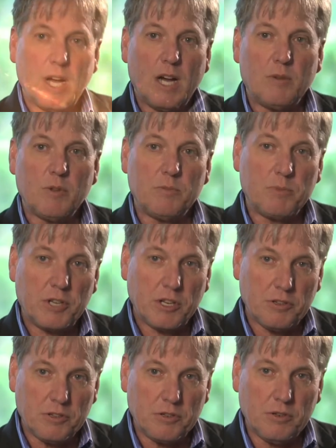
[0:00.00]
Uh, with a
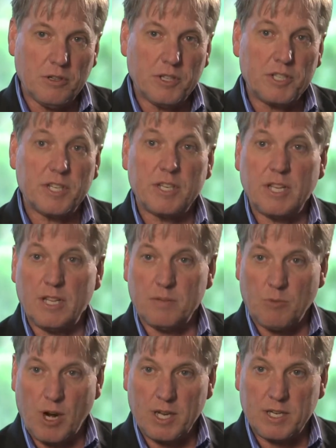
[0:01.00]
particular tool that Centelli
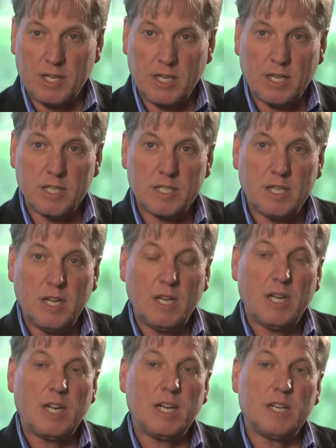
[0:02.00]
brought to us,
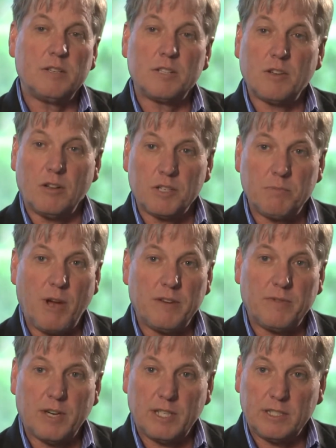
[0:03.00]
uh, is called
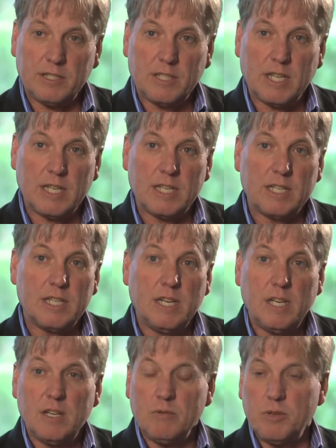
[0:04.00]
Spotfire, uh,
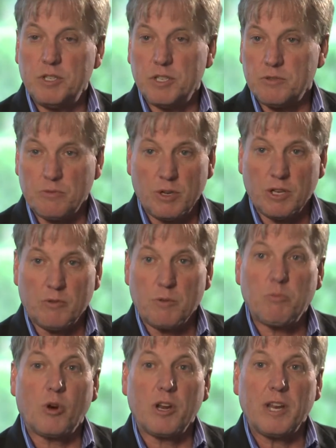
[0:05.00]
which is really a
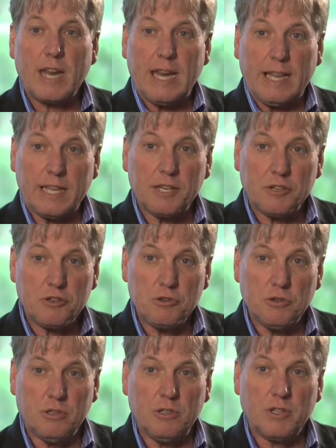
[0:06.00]
reporting and analytic
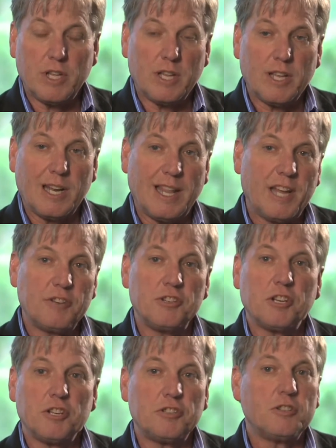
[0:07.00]
tool that, that allows you
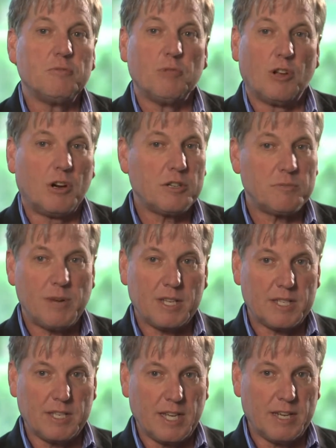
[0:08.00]
to consume large amounts
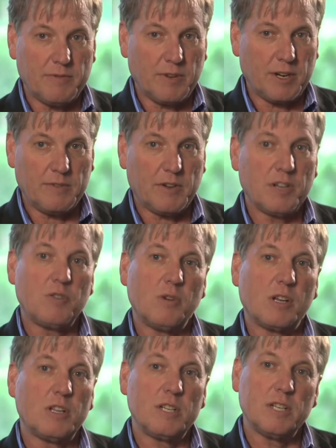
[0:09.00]
of data very, very
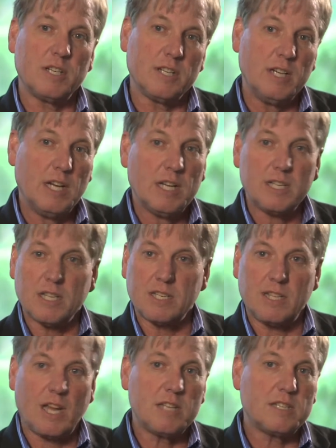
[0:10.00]
quickly, to, to
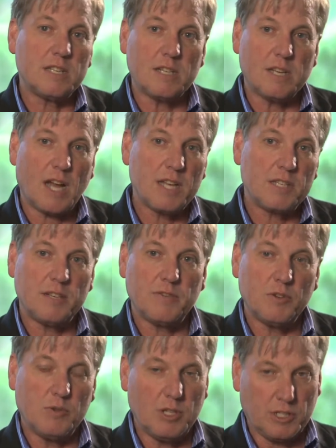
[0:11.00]
slice it and dice it, if
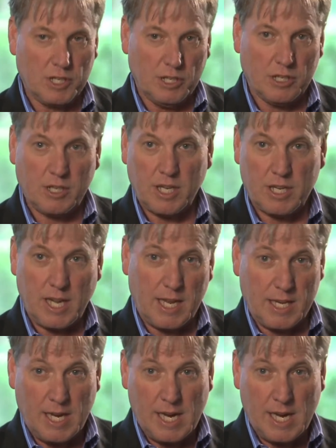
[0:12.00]
you will, to look at, at